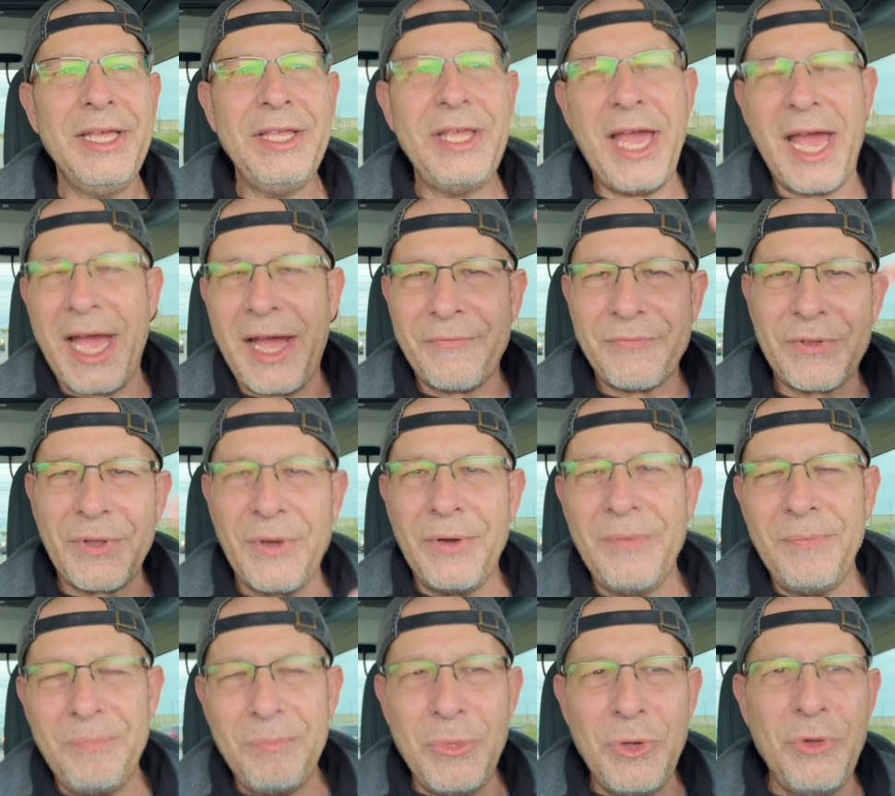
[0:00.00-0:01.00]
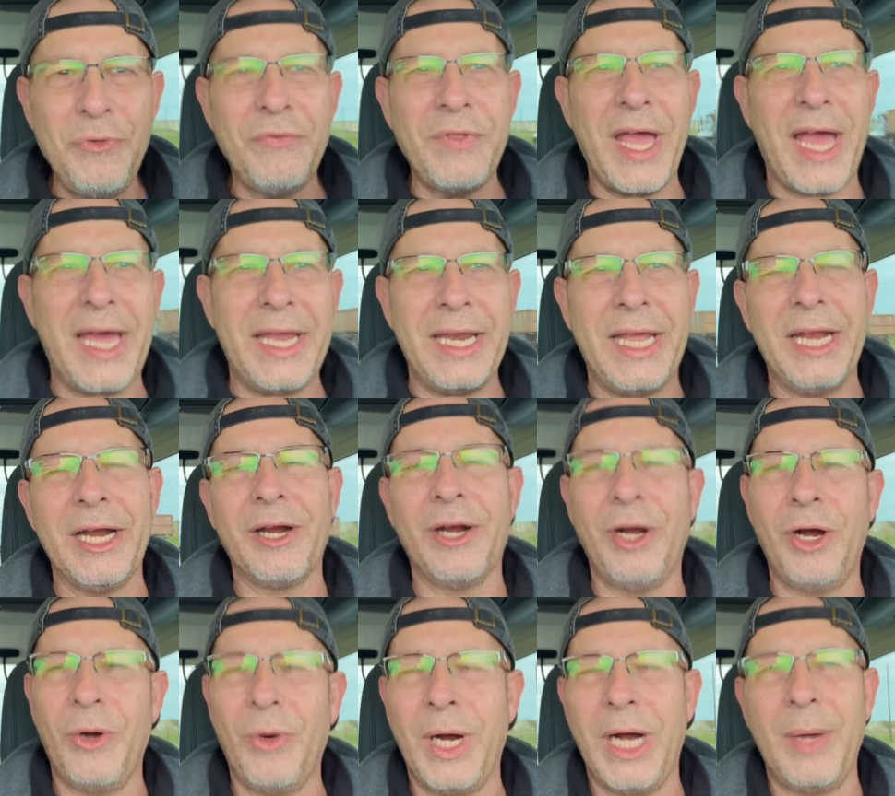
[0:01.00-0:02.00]
You have to move that
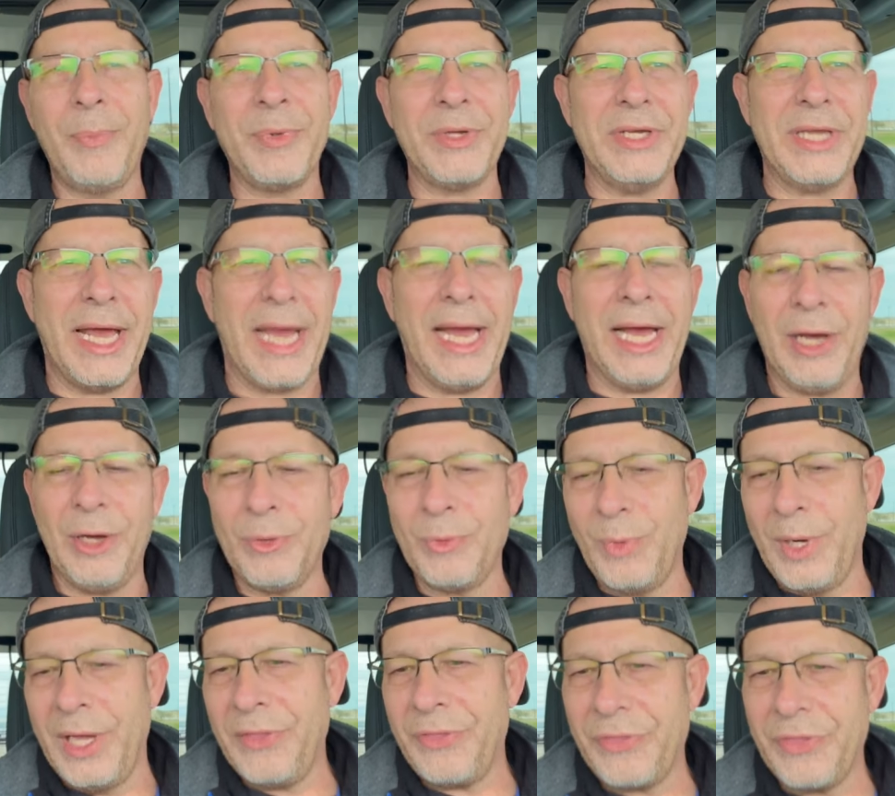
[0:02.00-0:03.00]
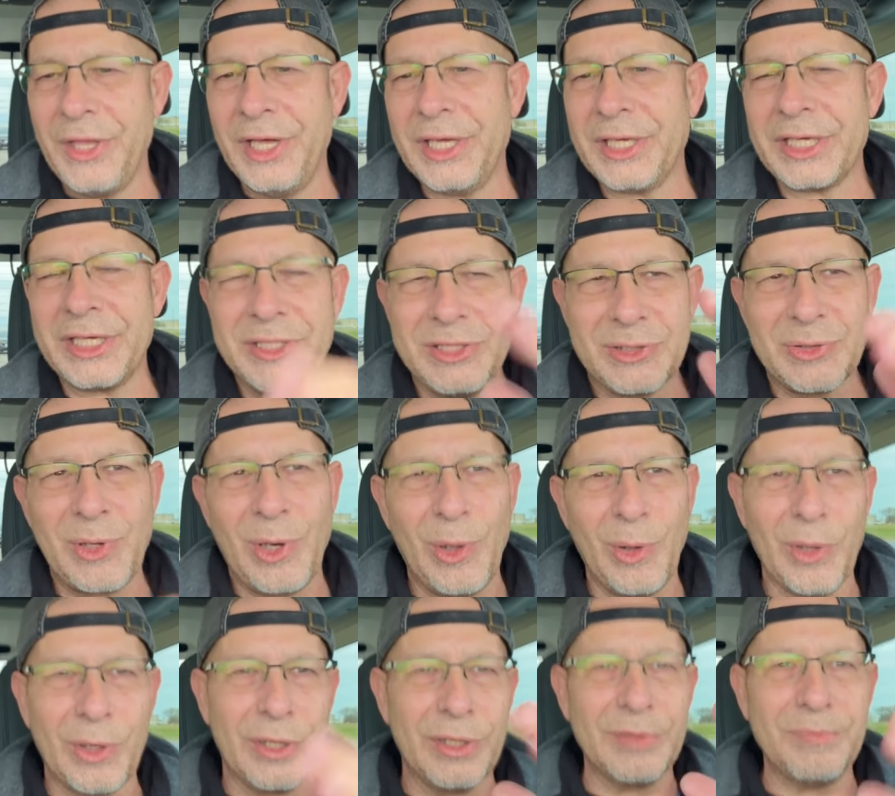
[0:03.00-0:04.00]
arrow up and down with the
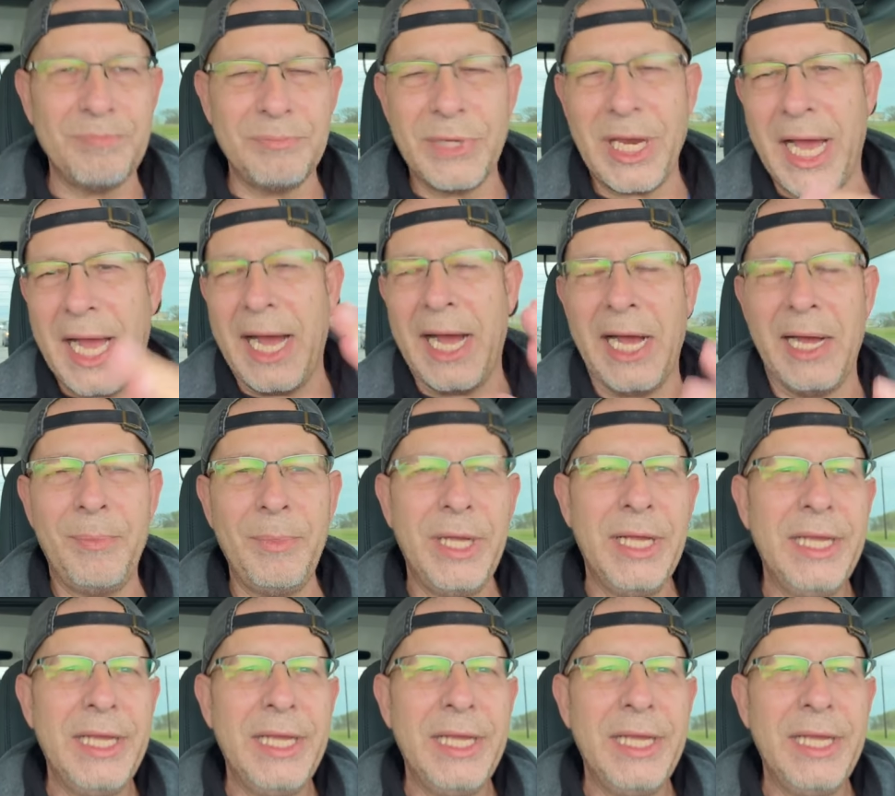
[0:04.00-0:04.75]
controller knob